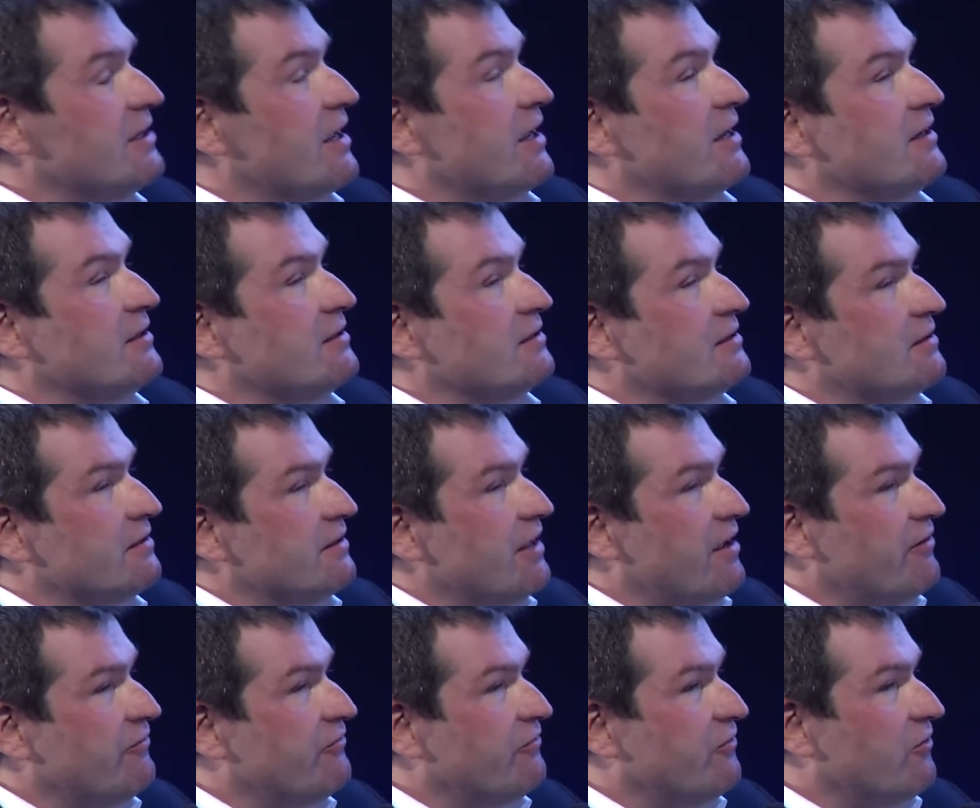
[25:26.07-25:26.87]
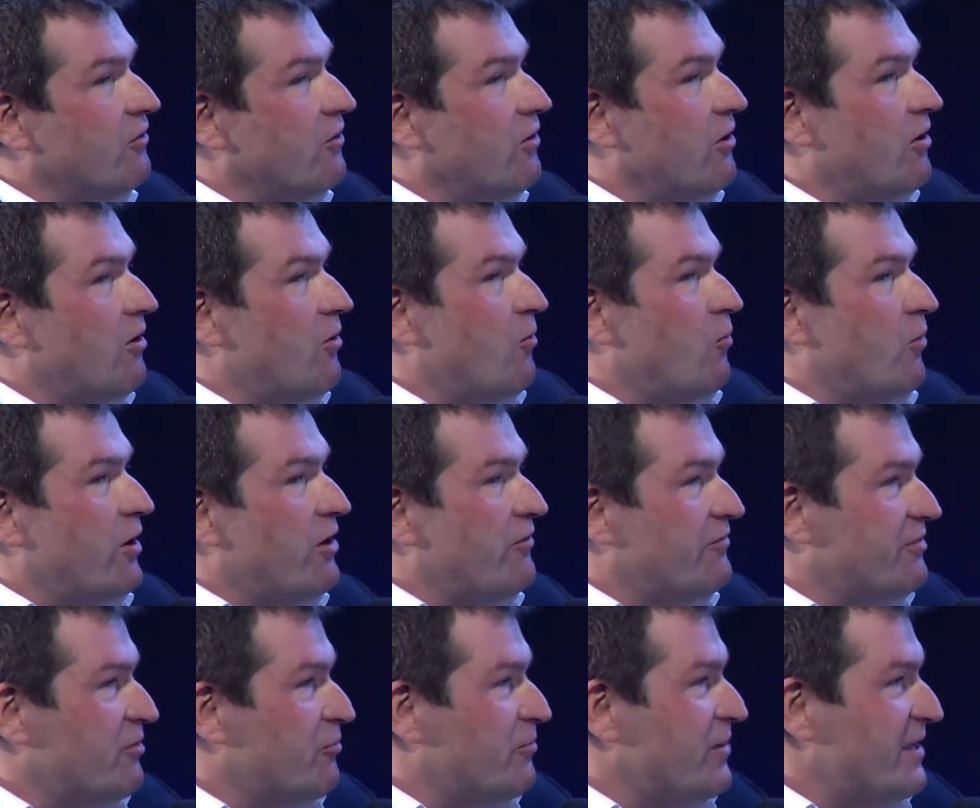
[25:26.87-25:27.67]
And therefore, one
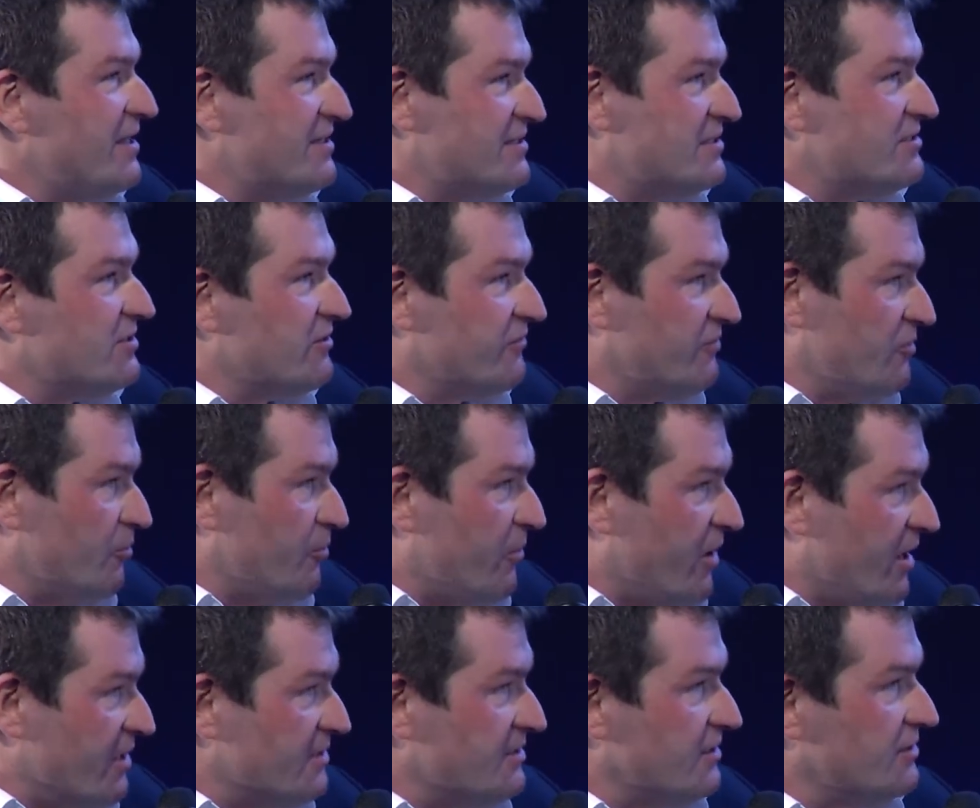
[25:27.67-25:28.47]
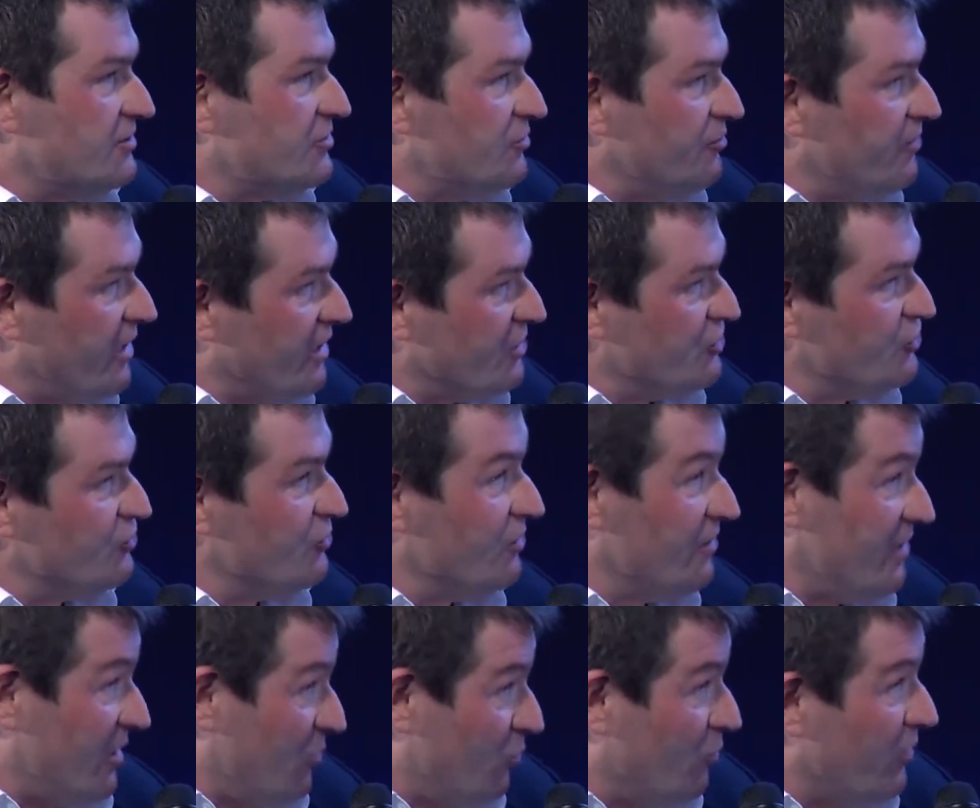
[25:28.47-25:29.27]
of the pieces of the puzzle to make
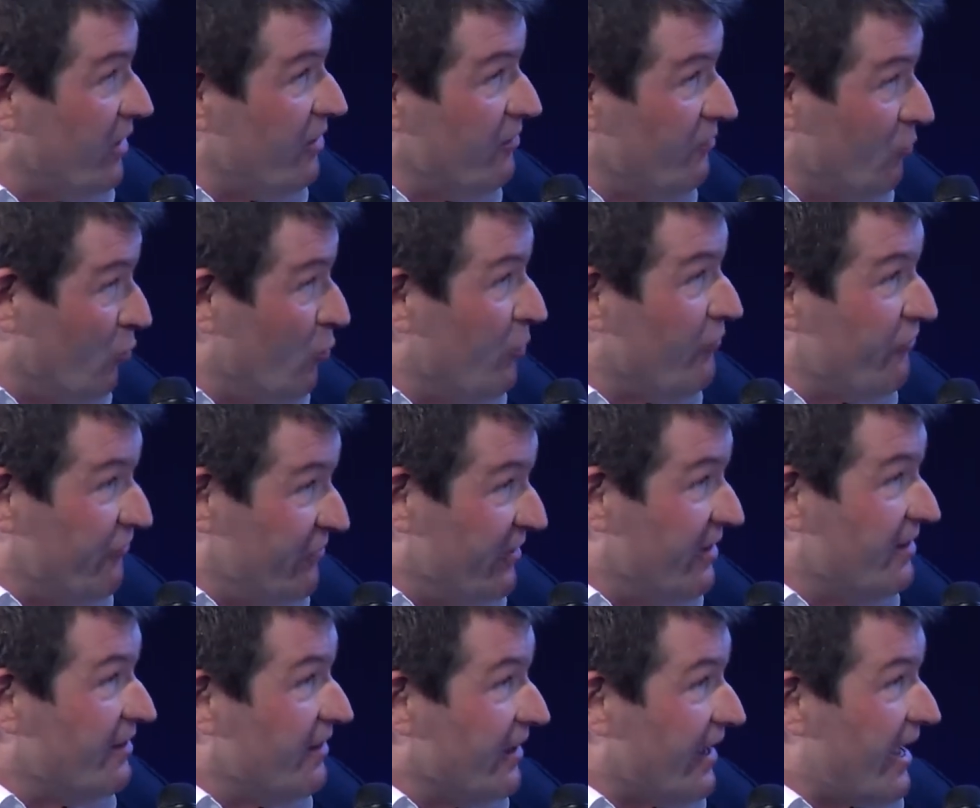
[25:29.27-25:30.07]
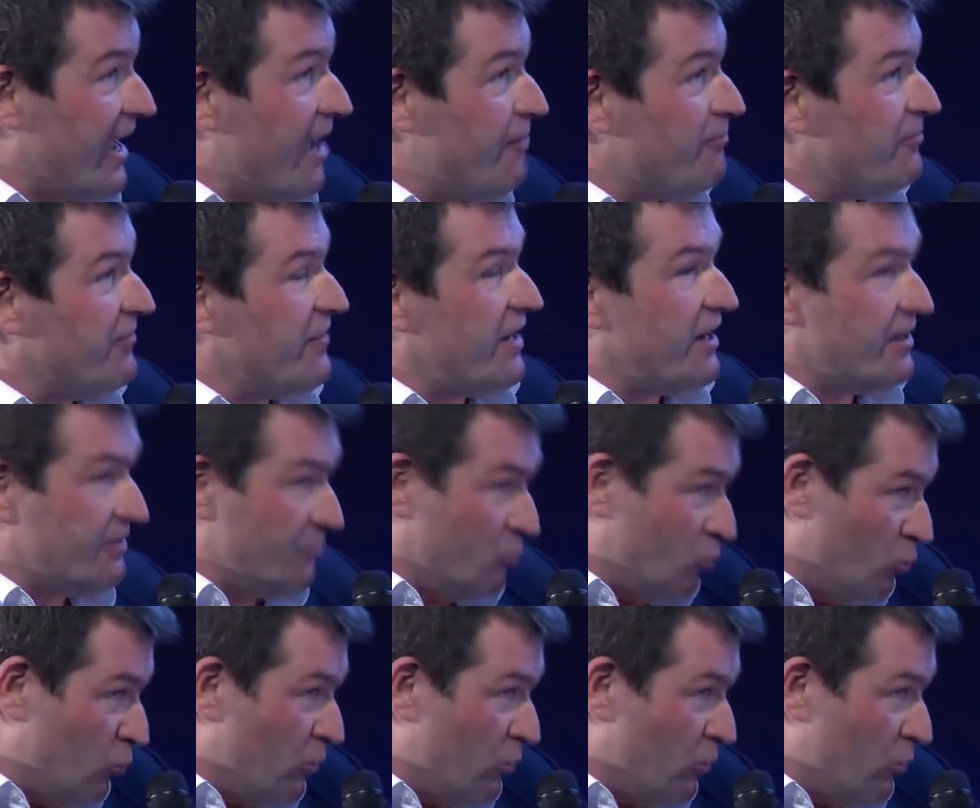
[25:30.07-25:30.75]
sure that we fill the gap that